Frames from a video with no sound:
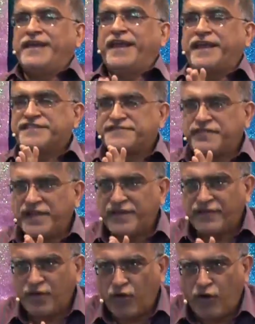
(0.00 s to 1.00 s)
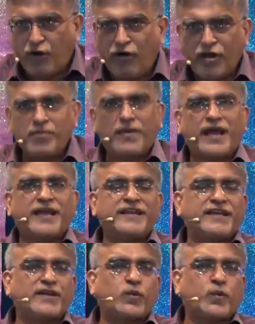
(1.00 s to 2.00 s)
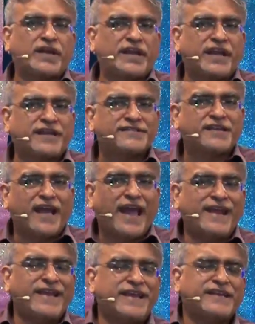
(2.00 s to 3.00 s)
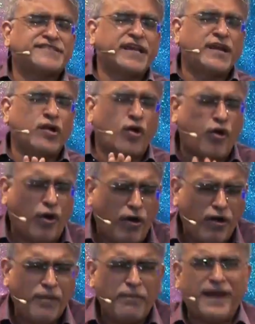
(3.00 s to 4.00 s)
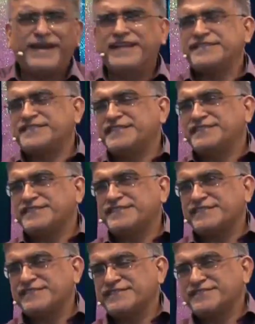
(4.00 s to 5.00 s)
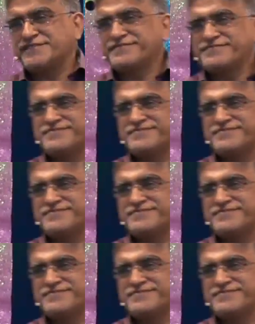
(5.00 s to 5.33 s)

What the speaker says: he has forgiven all my iniquities and he has healed all my diseases.